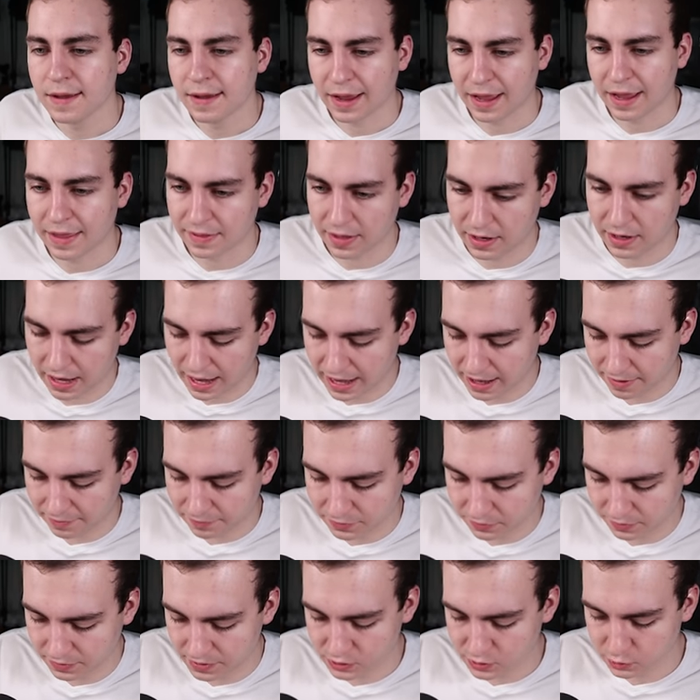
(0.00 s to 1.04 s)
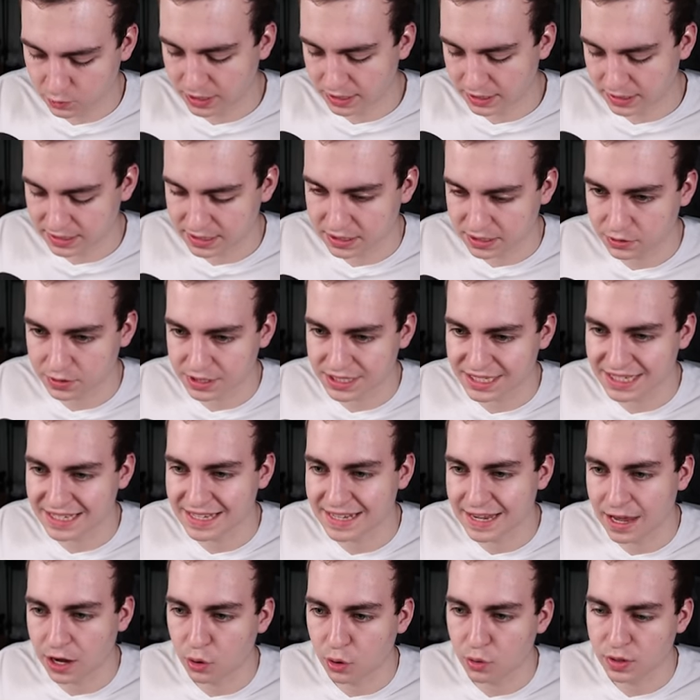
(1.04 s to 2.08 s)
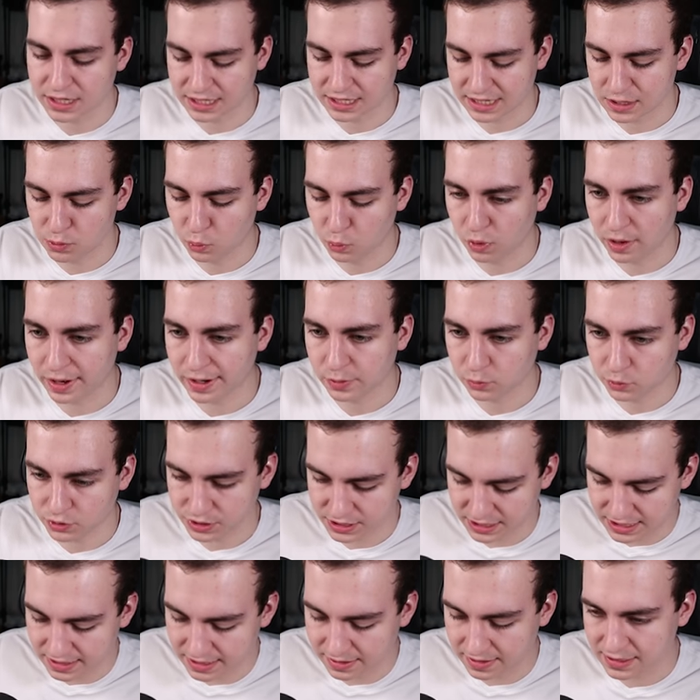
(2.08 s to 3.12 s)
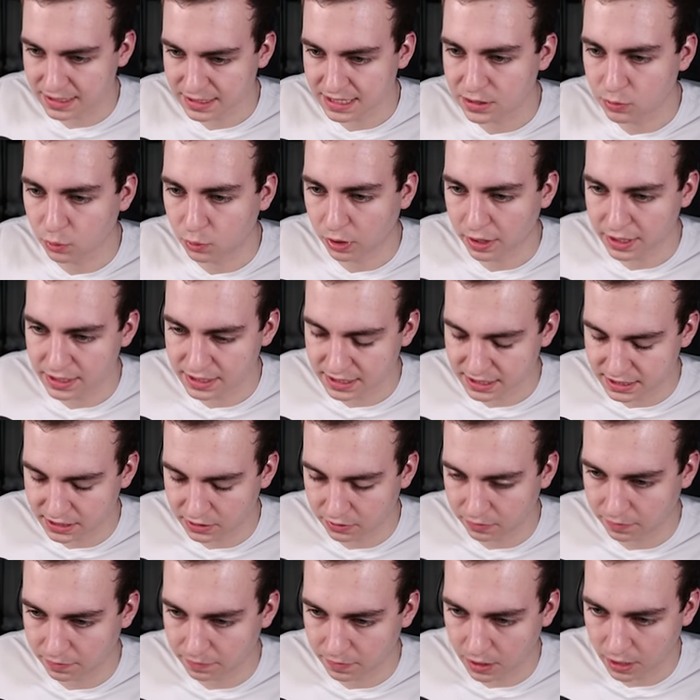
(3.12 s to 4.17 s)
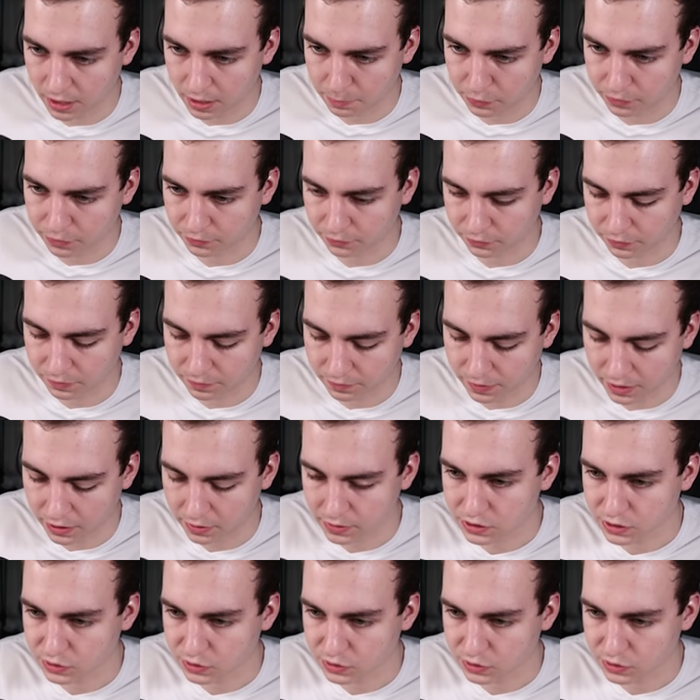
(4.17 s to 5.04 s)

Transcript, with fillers: And then after this, we can still see out t1, and we'll see that t1 is still perfectly valid.